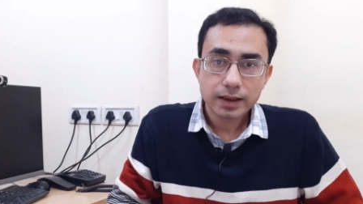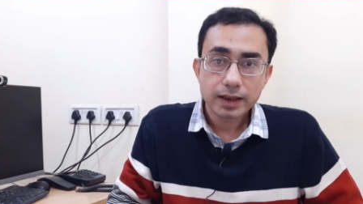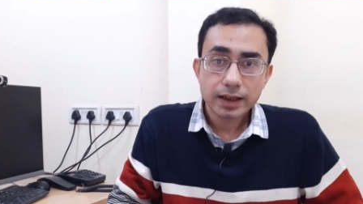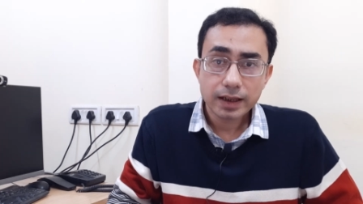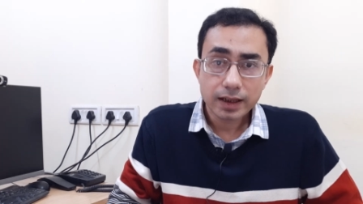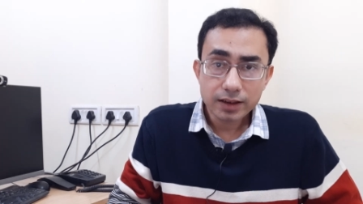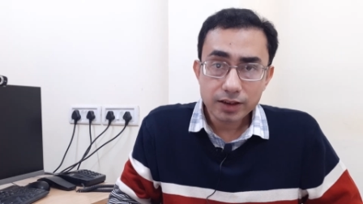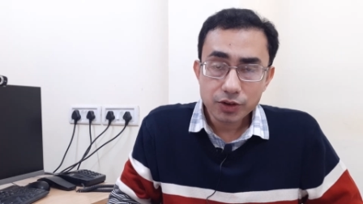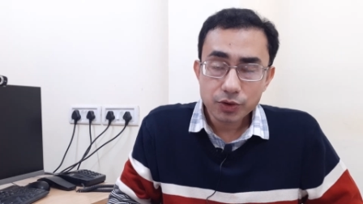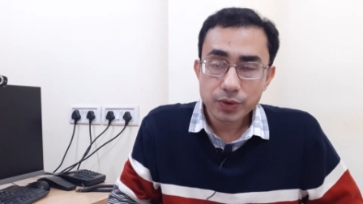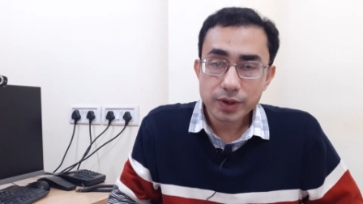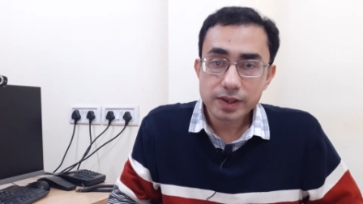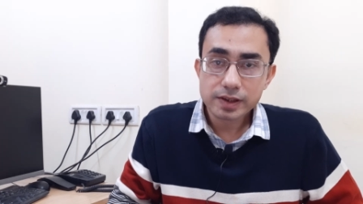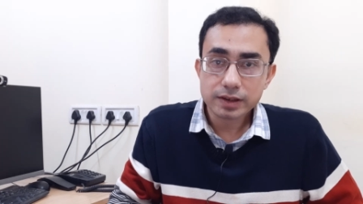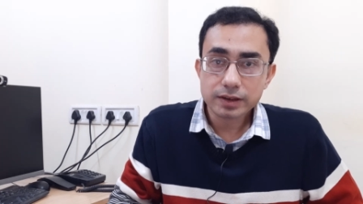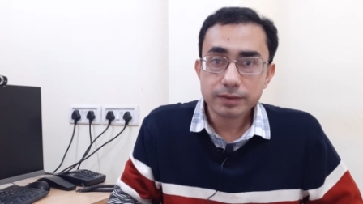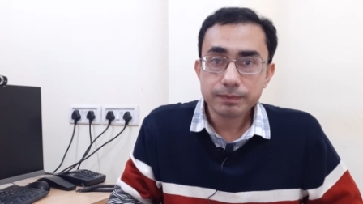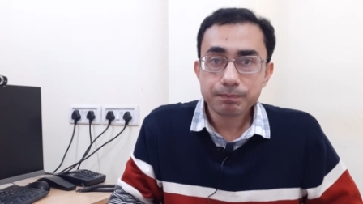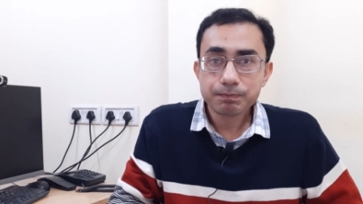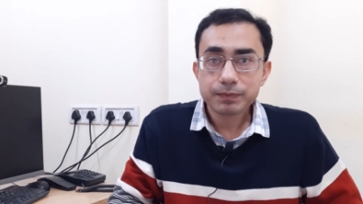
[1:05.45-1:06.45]
Another
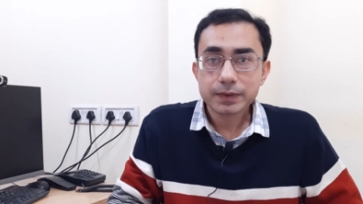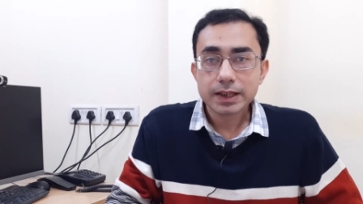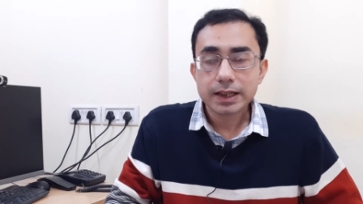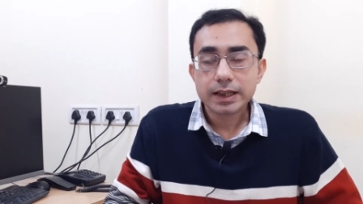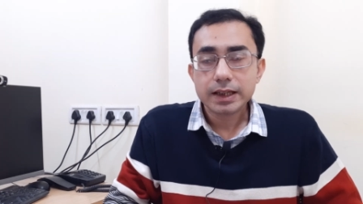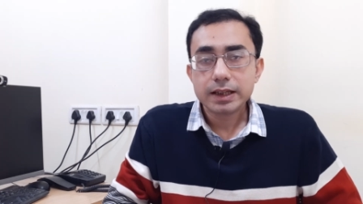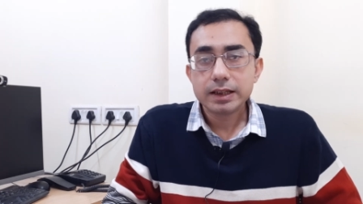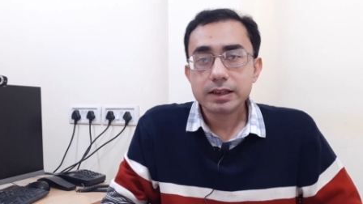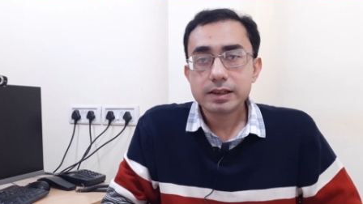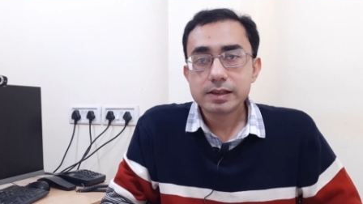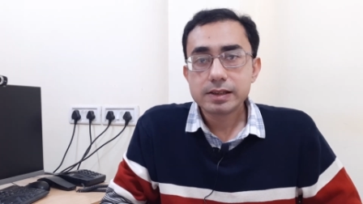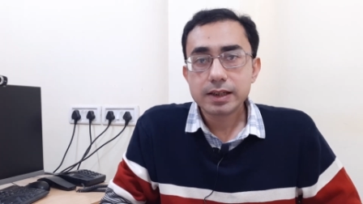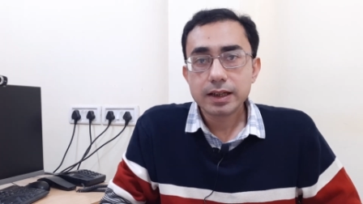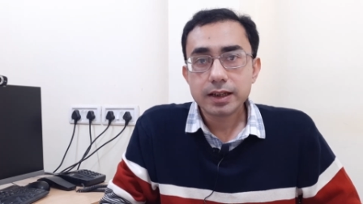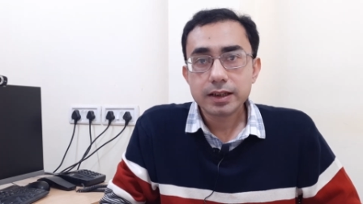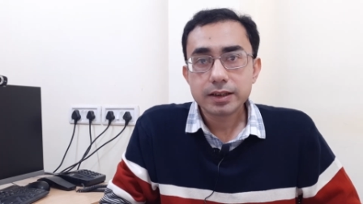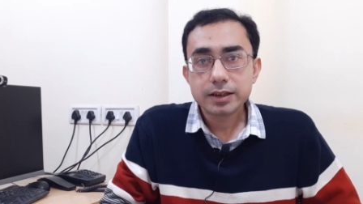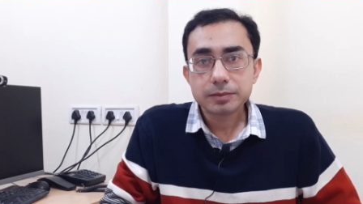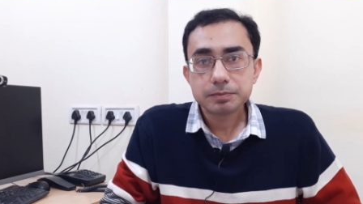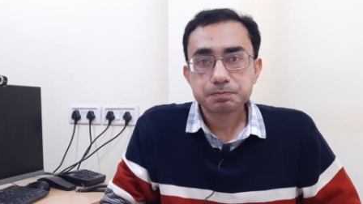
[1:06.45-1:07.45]
reason is
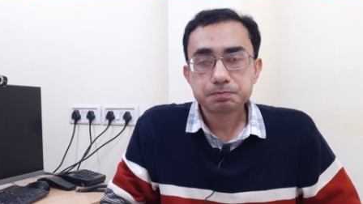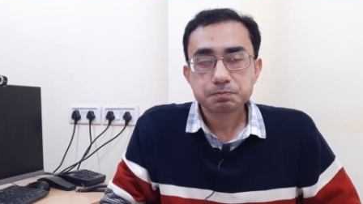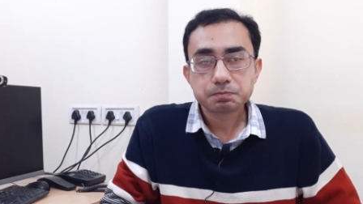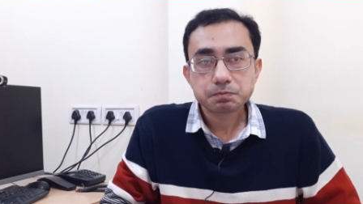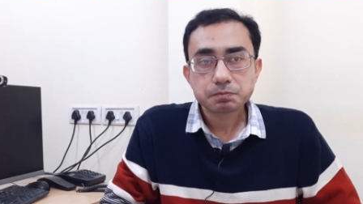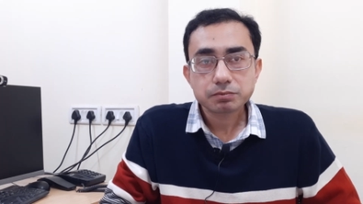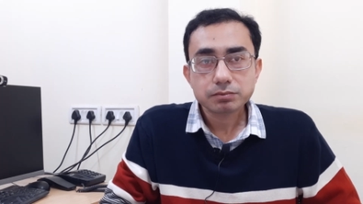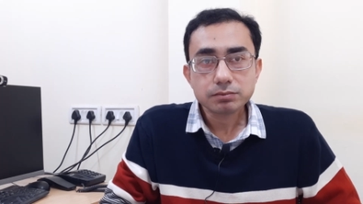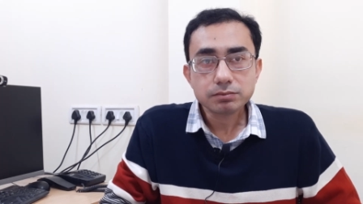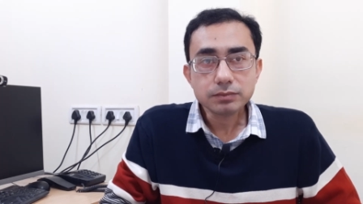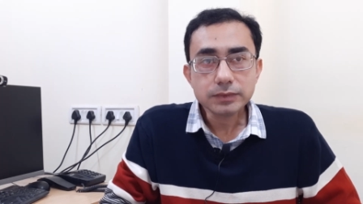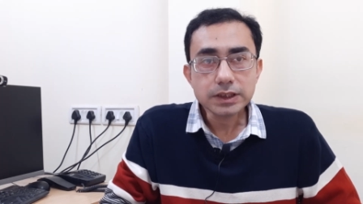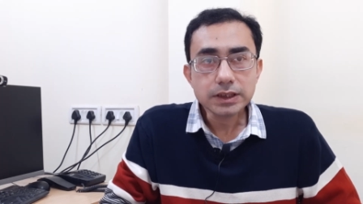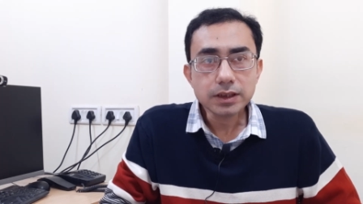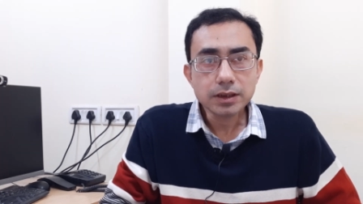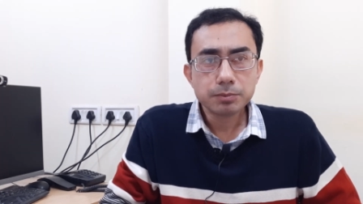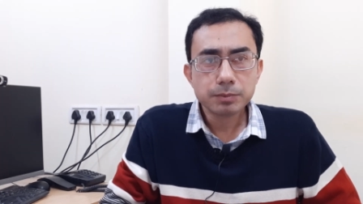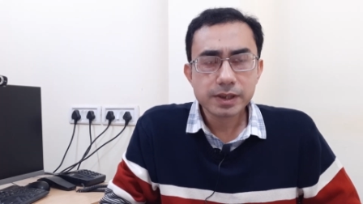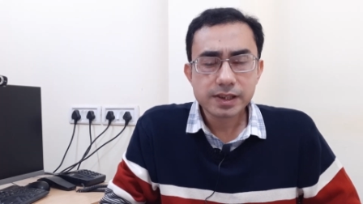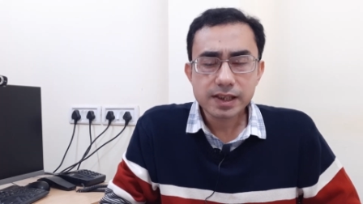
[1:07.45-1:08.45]
that
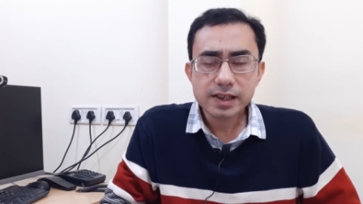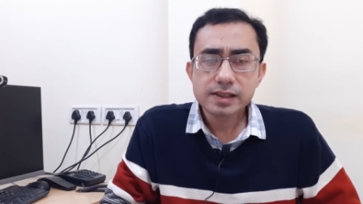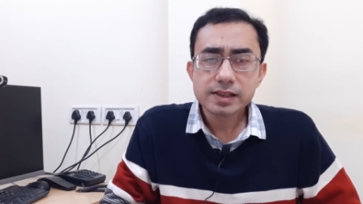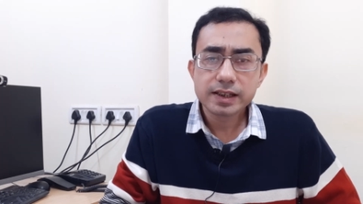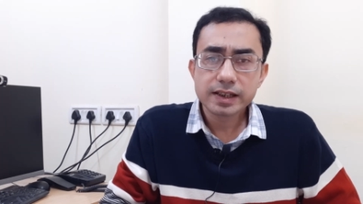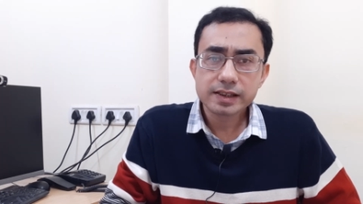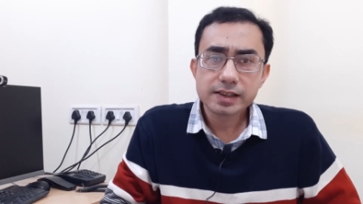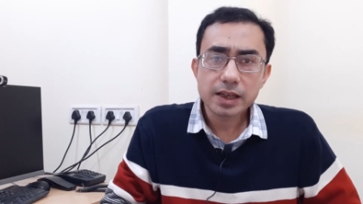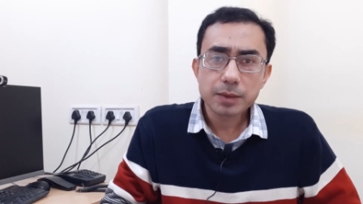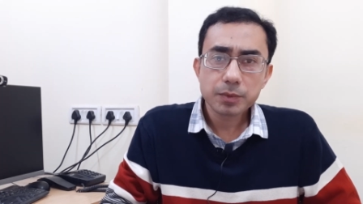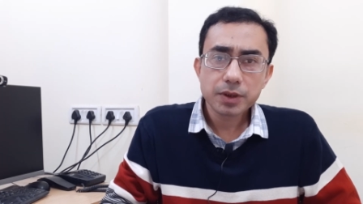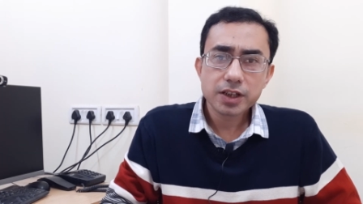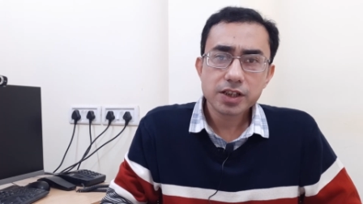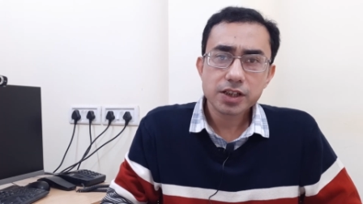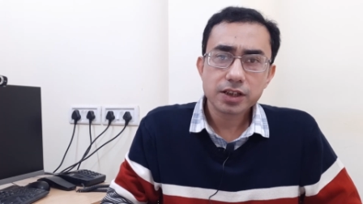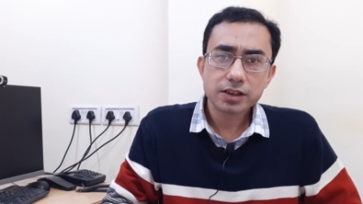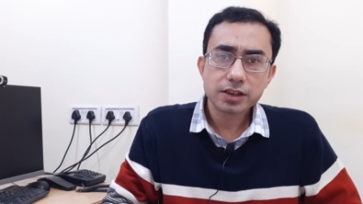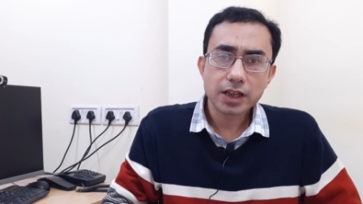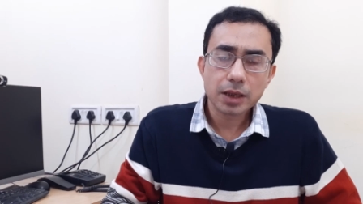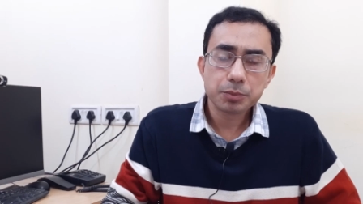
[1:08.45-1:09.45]
besides the
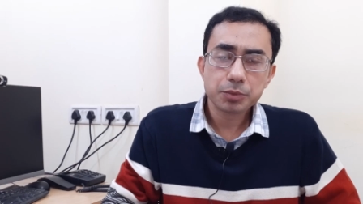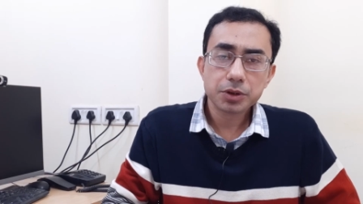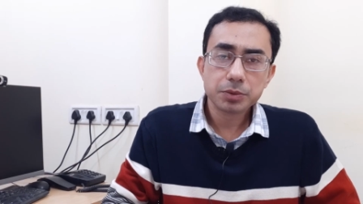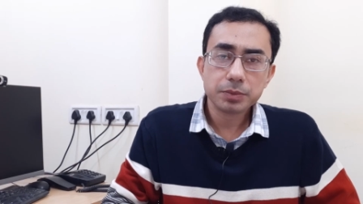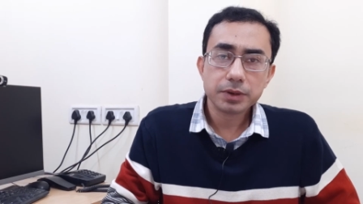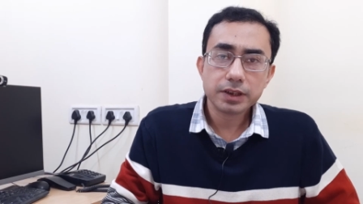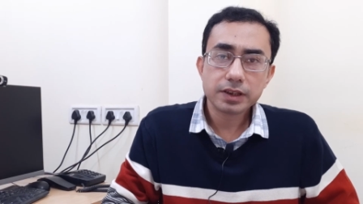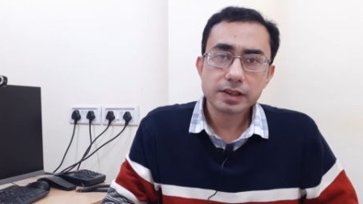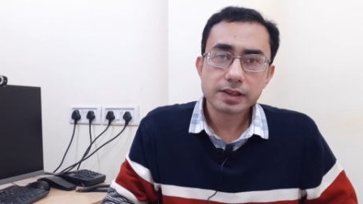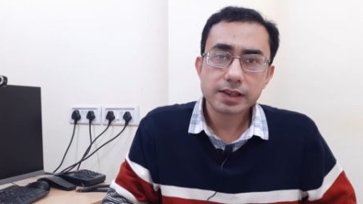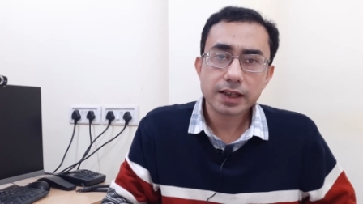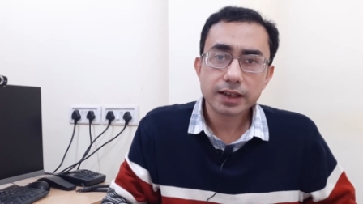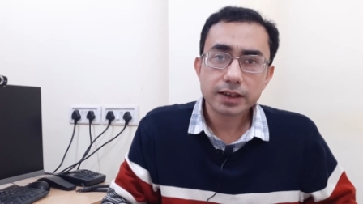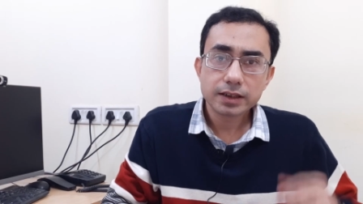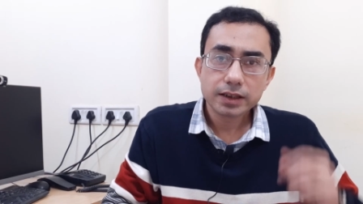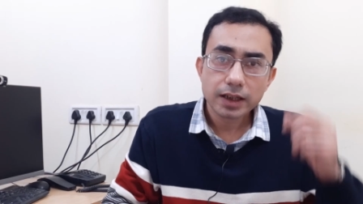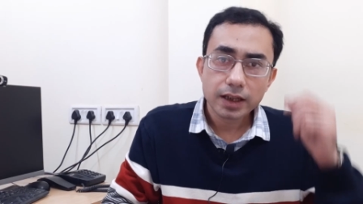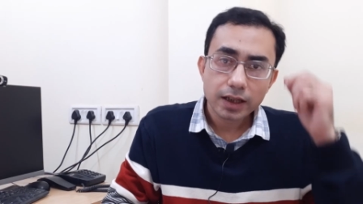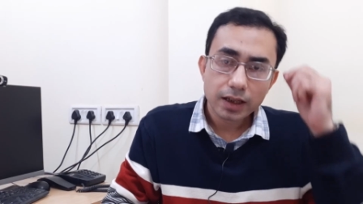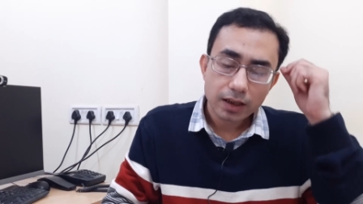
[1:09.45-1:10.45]
examination temperament is
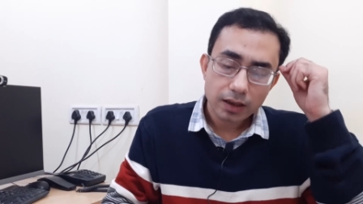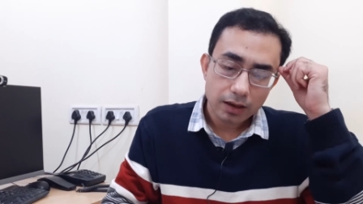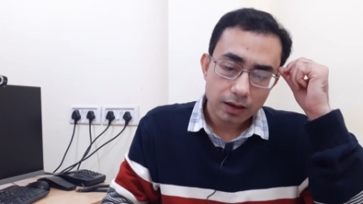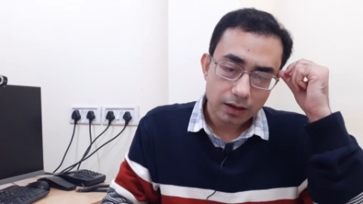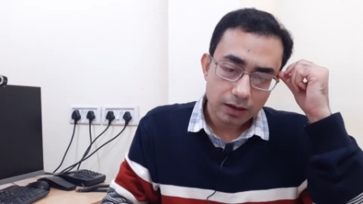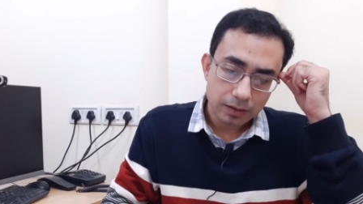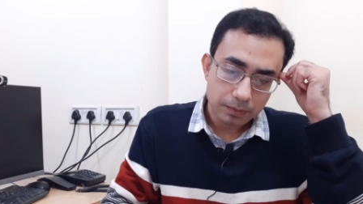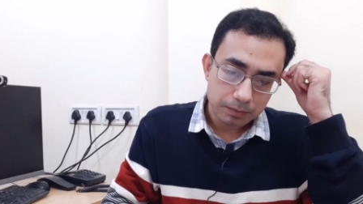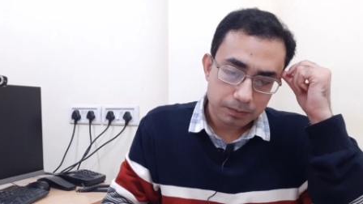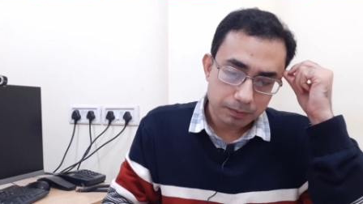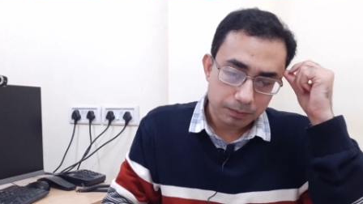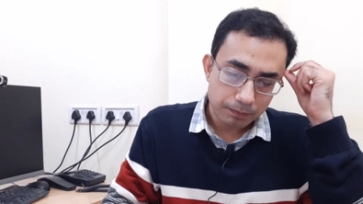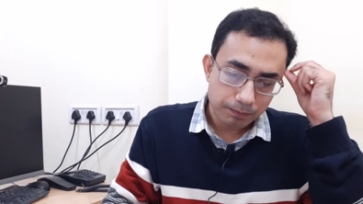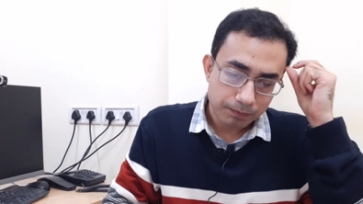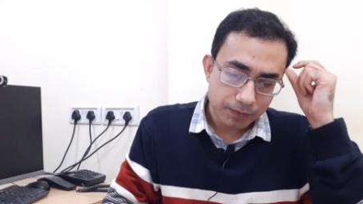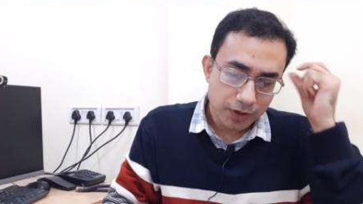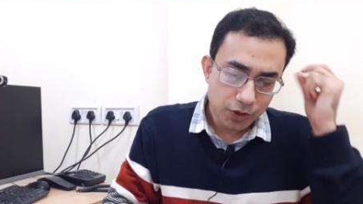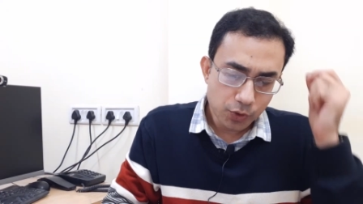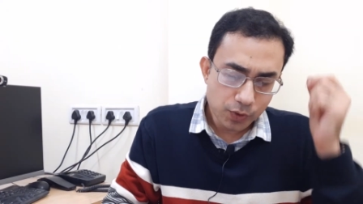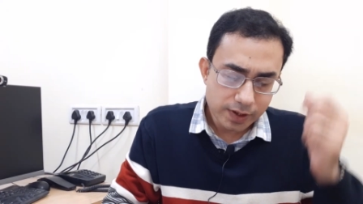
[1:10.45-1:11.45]
that
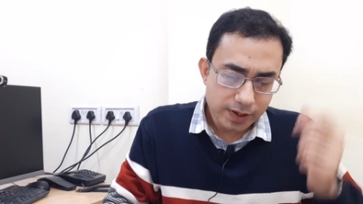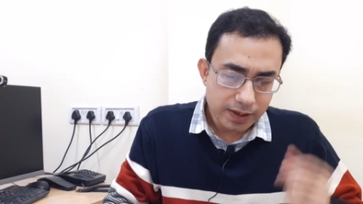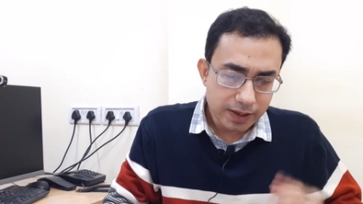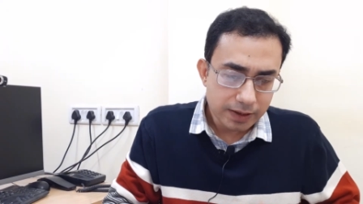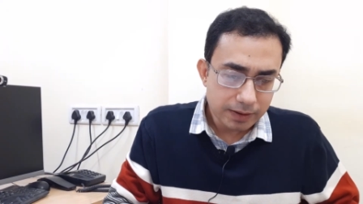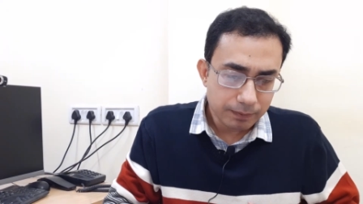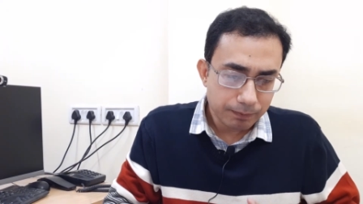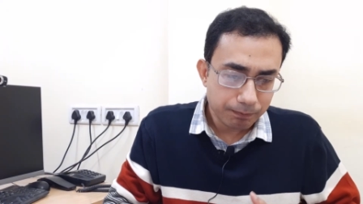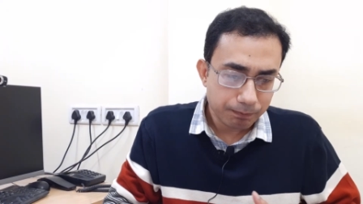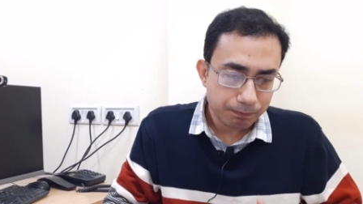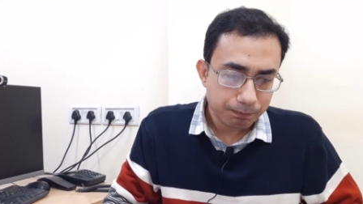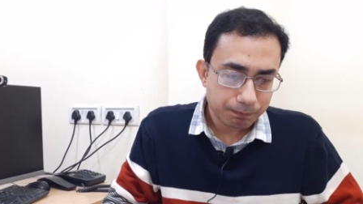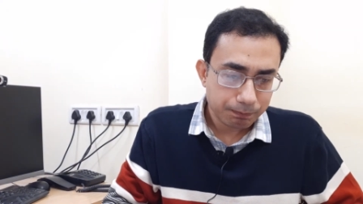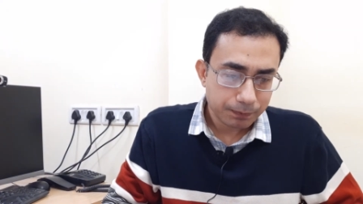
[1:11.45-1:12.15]
you see,